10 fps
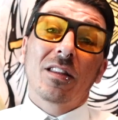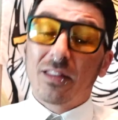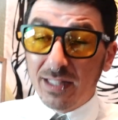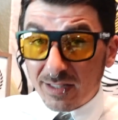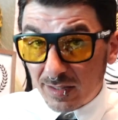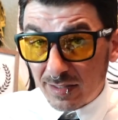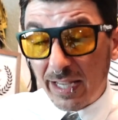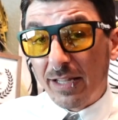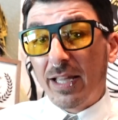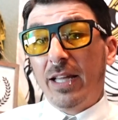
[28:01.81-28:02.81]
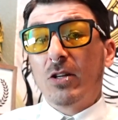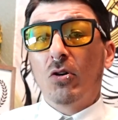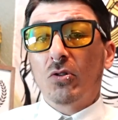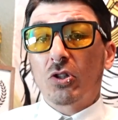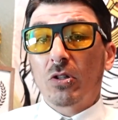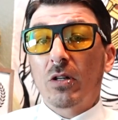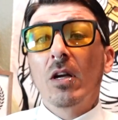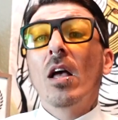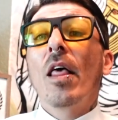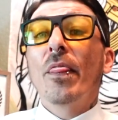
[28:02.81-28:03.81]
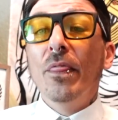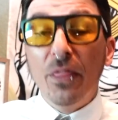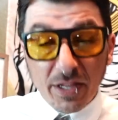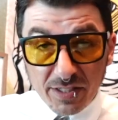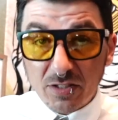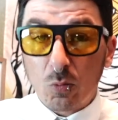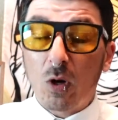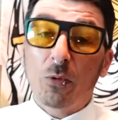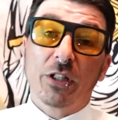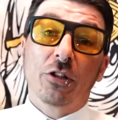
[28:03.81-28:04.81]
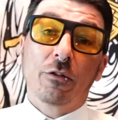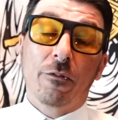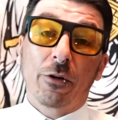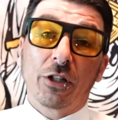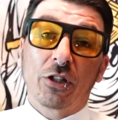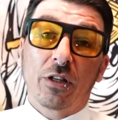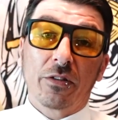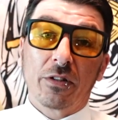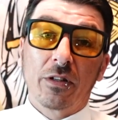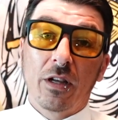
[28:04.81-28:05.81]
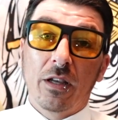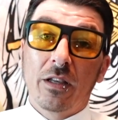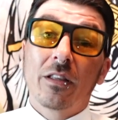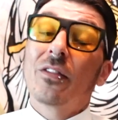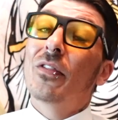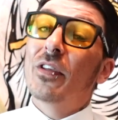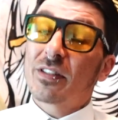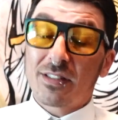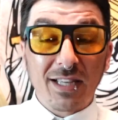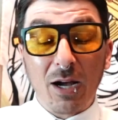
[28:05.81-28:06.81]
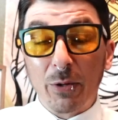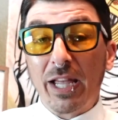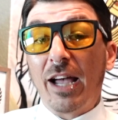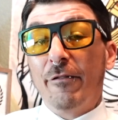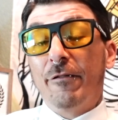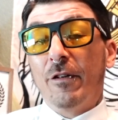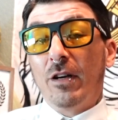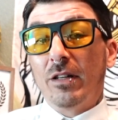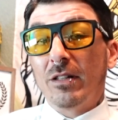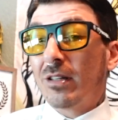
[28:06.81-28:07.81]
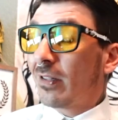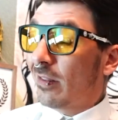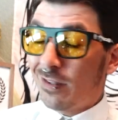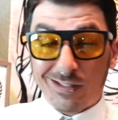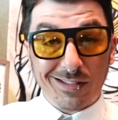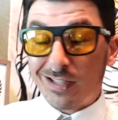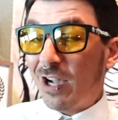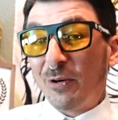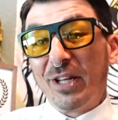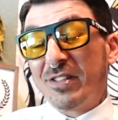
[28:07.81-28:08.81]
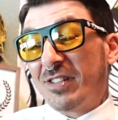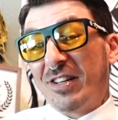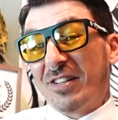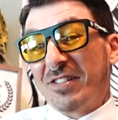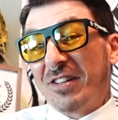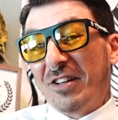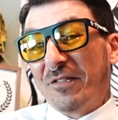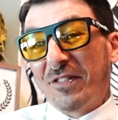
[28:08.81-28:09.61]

This is AK culture. This is what we do for each other. This is how we have fun. This is how we stay safe.